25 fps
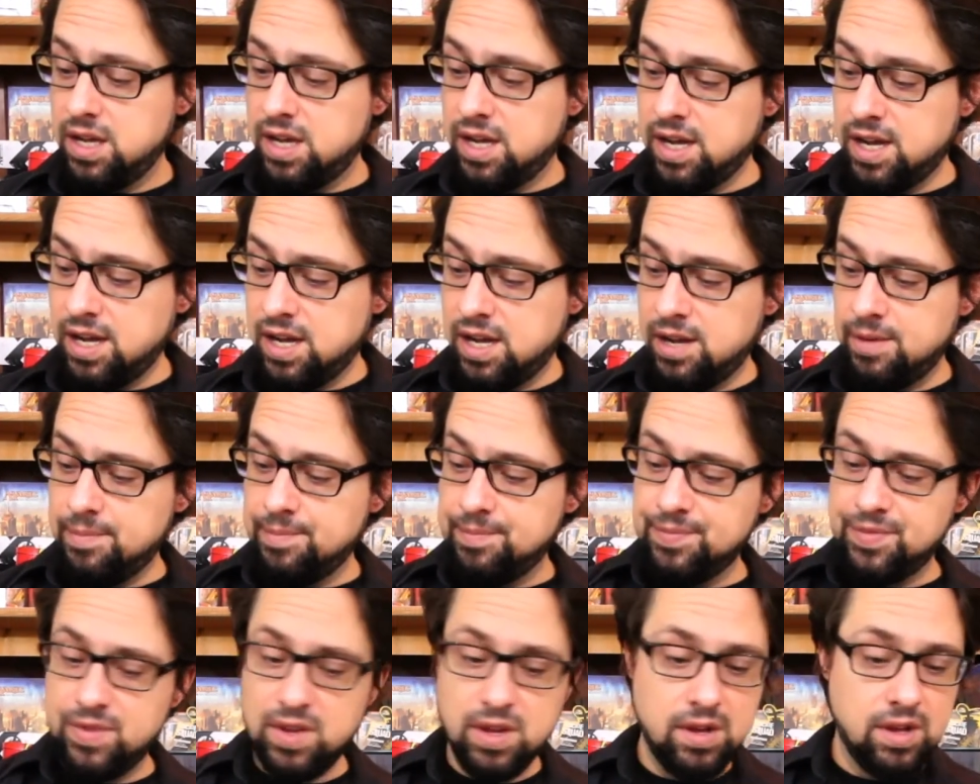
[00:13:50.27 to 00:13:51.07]

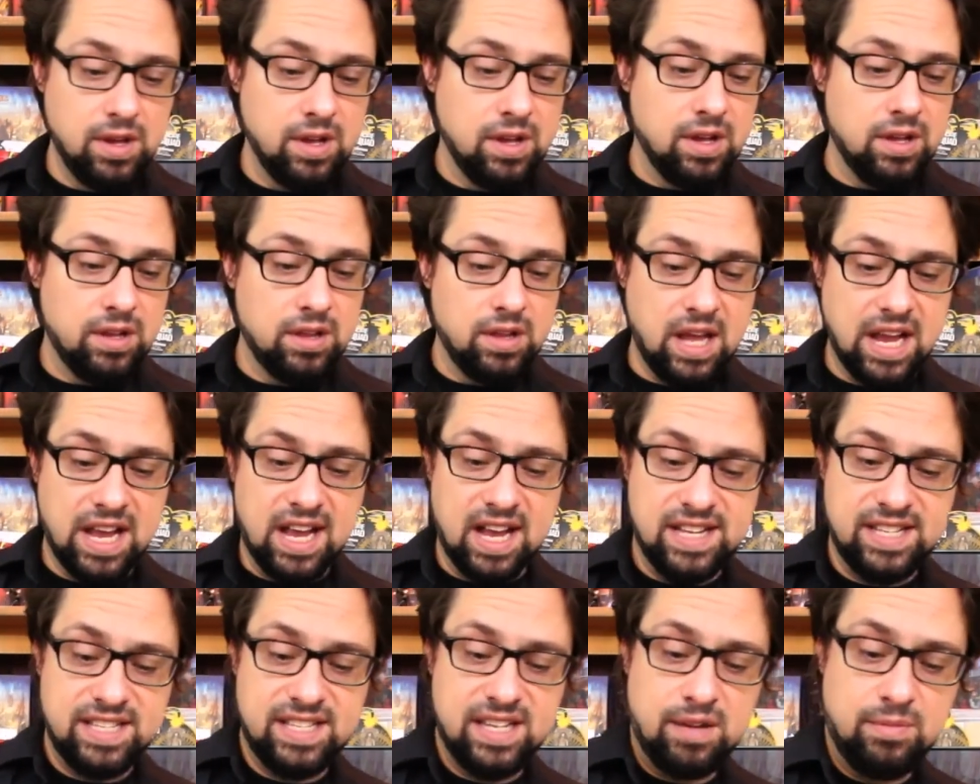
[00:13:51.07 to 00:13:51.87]
Like
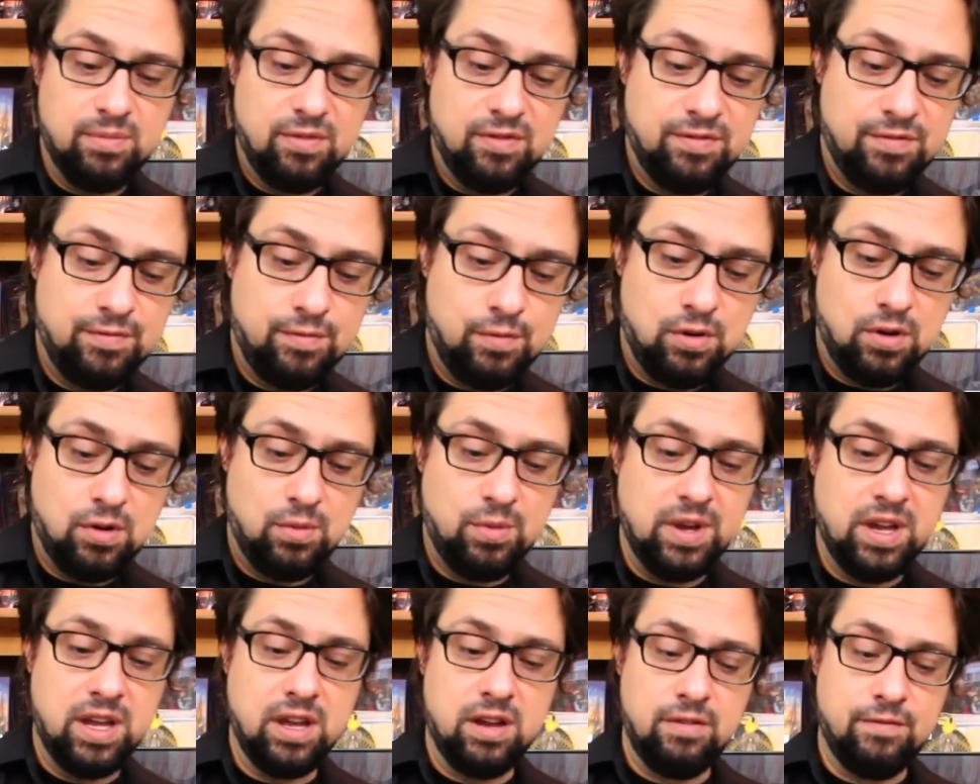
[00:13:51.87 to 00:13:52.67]
I said before,
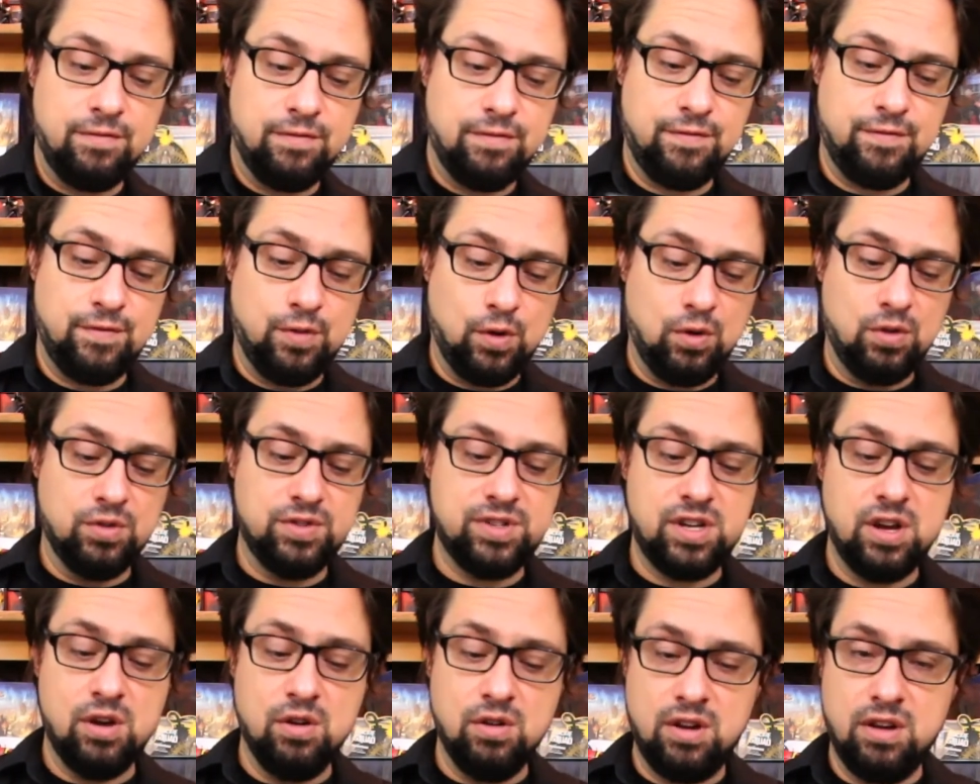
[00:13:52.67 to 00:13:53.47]
we get full
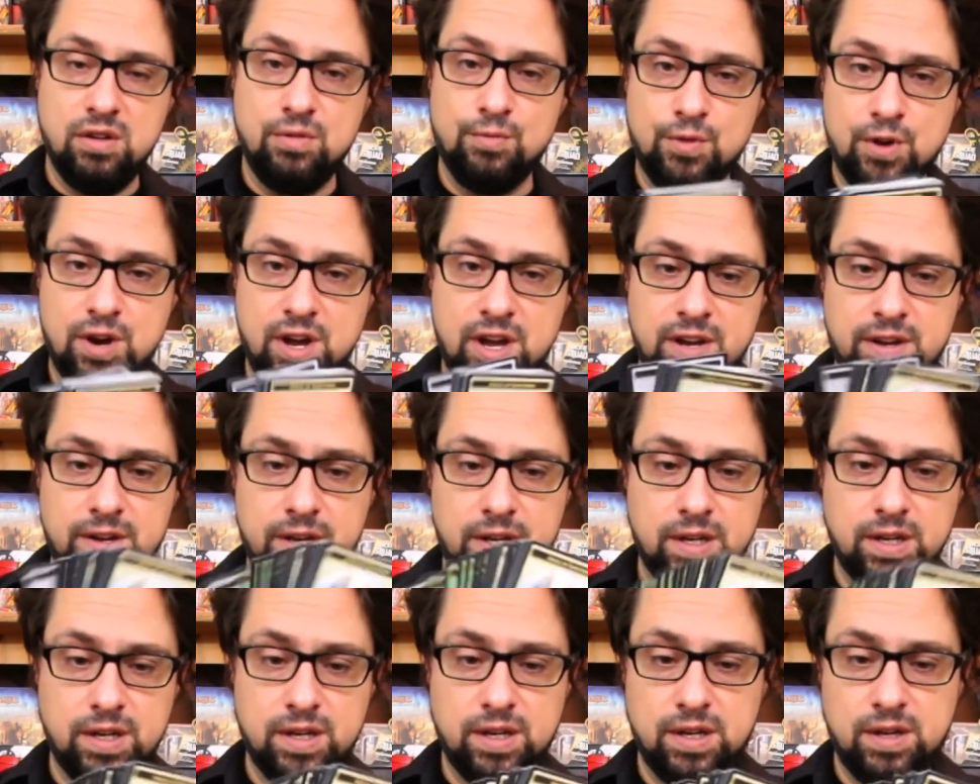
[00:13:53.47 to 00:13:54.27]
token
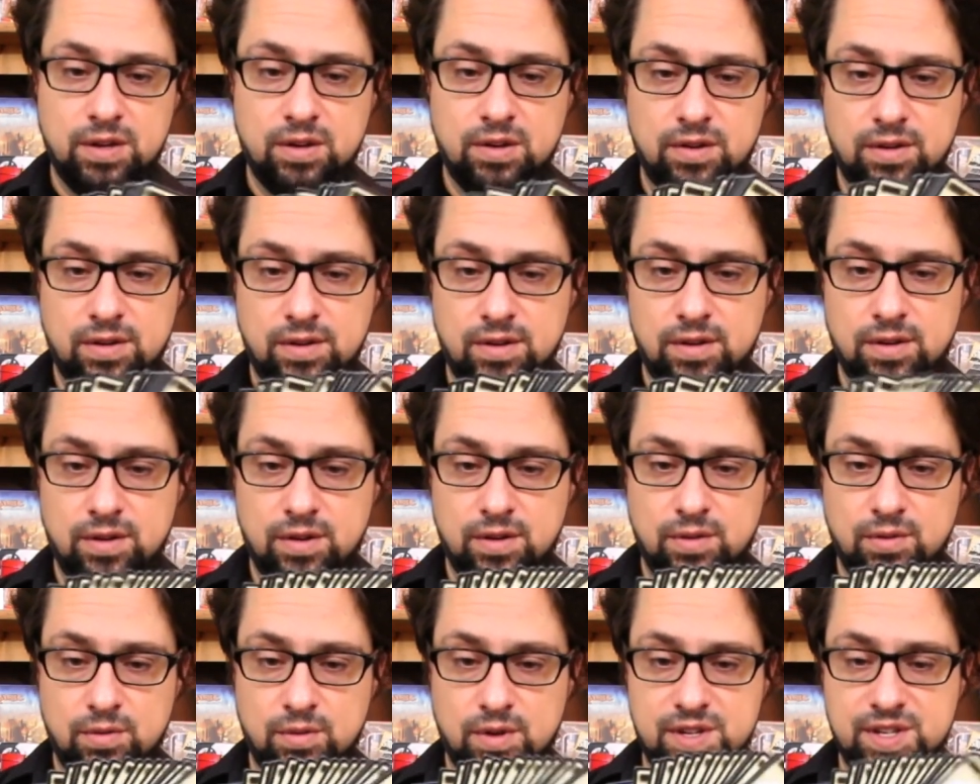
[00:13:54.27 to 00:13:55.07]
run,
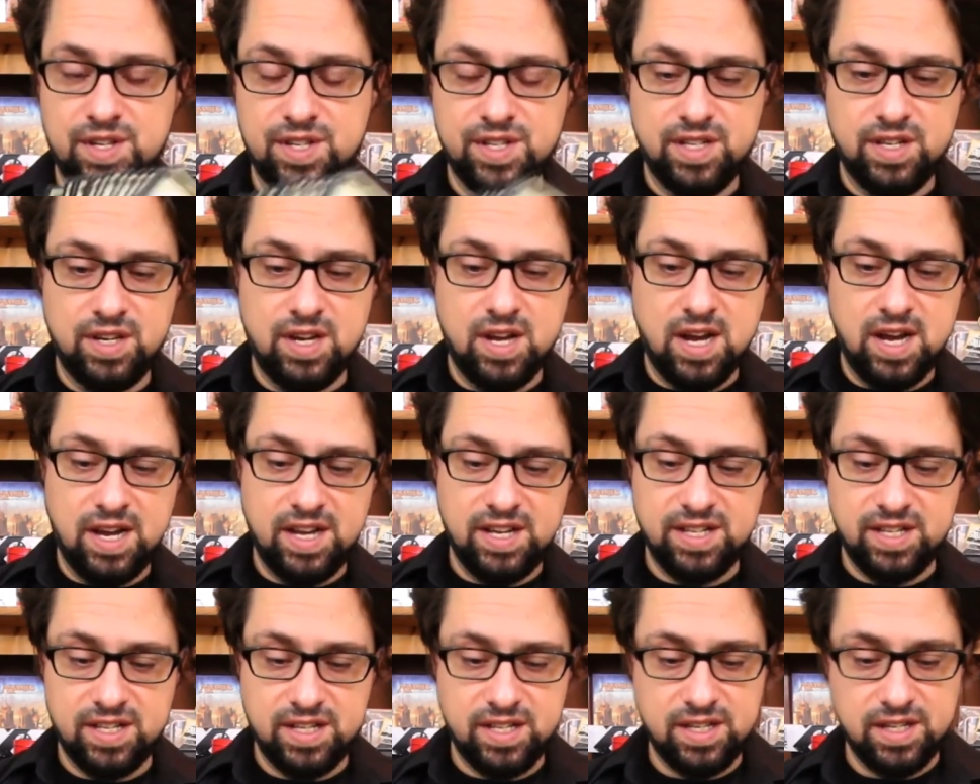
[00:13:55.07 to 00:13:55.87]
which is
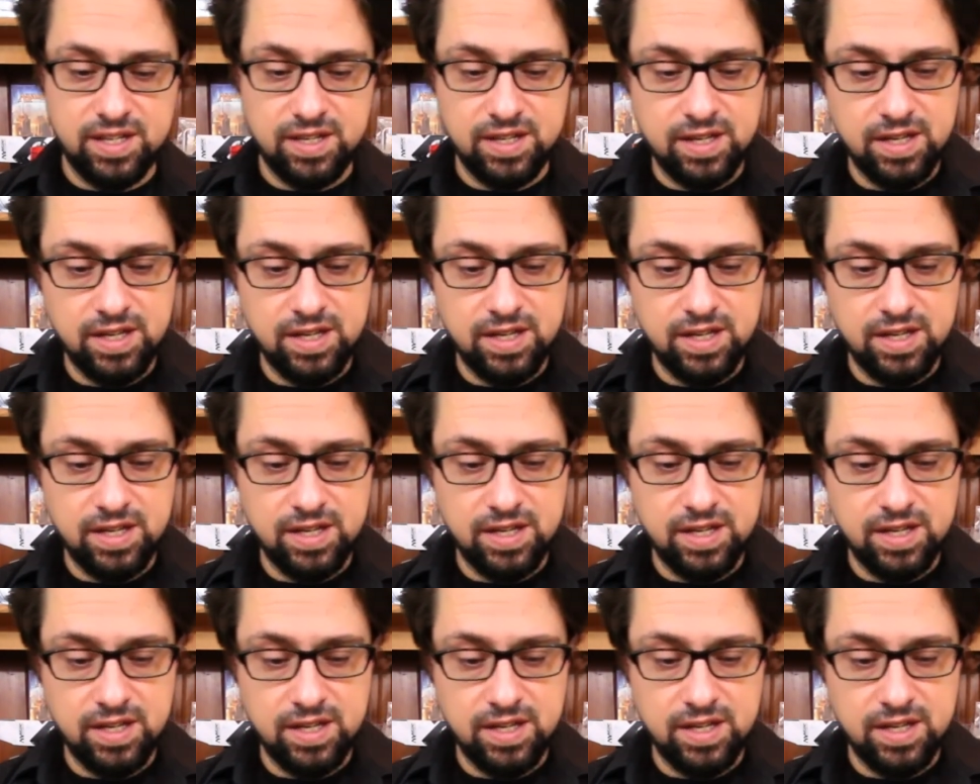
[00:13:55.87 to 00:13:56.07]
nice.